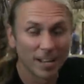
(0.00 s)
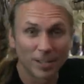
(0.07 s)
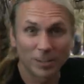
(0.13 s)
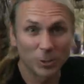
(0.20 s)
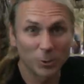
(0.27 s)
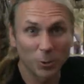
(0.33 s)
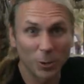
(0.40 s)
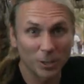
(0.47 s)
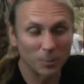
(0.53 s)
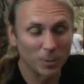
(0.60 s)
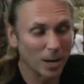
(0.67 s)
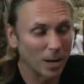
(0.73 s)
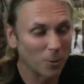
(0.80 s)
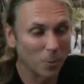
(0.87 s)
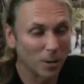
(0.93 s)
because trust
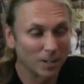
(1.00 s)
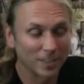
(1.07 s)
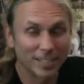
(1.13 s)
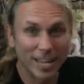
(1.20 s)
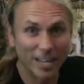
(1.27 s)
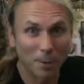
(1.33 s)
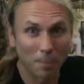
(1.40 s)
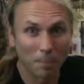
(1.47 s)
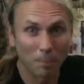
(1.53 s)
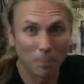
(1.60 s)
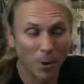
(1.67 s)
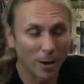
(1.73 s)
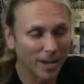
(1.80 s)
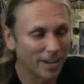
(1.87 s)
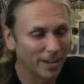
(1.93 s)
me, I don't want to take a
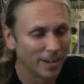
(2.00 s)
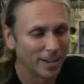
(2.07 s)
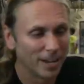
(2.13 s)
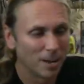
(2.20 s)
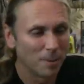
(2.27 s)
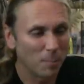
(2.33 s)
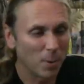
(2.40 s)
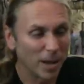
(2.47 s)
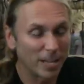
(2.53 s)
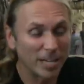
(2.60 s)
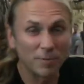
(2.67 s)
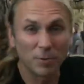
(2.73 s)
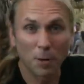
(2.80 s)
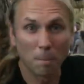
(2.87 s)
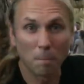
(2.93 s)
bite by
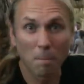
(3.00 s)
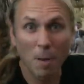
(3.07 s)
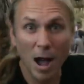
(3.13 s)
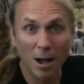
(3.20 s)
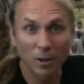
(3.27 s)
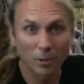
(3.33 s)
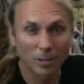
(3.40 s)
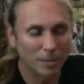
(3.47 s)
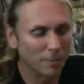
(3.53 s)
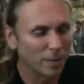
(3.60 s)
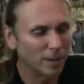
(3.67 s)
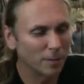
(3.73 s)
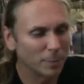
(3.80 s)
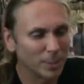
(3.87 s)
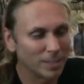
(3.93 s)
even a mildly
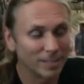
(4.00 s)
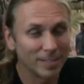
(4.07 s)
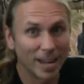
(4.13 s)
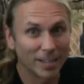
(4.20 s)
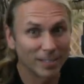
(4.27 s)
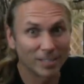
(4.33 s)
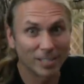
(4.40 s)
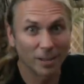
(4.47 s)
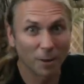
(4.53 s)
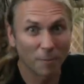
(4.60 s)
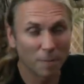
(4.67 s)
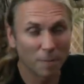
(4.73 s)
venomous snake to the